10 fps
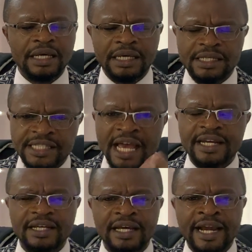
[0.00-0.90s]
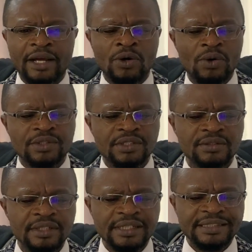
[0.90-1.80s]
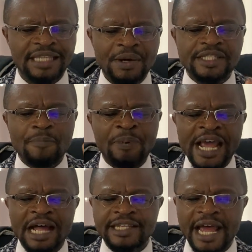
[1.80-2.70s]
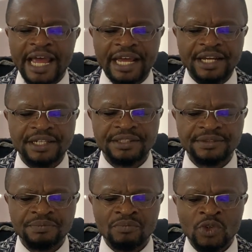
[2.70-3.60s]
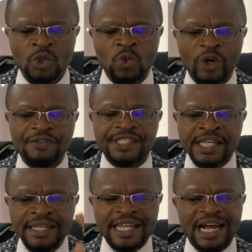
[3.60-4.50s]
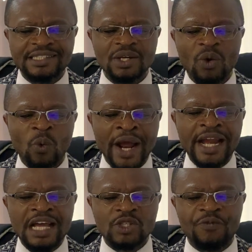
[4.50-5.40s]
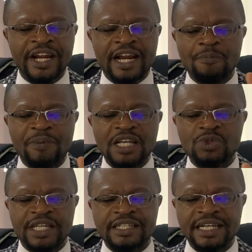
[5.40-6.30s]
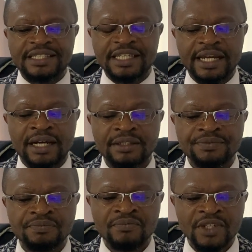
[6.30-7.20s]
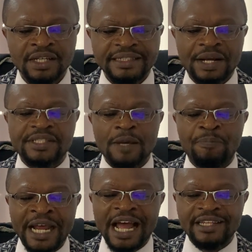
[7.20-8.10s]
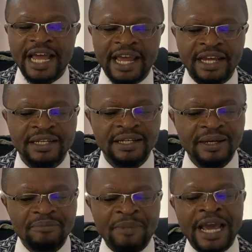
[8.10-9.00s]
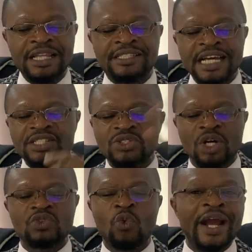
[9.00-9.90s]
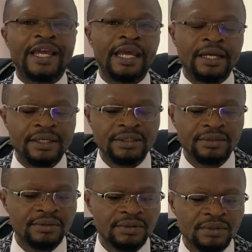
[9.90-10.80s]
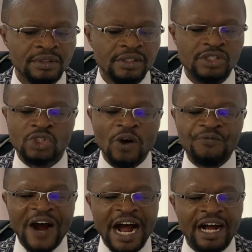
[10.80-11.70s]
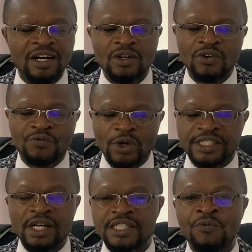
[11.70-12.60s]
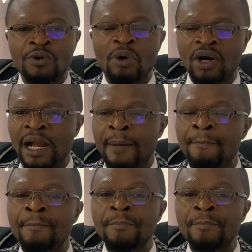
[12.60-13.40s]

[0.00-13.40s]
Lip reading: He said, and I quote, "There is a player there. We've seen that when Enzo Fernandez plays with Argentina, there is a player there, but it's just not working so far for Chelsea Football Club."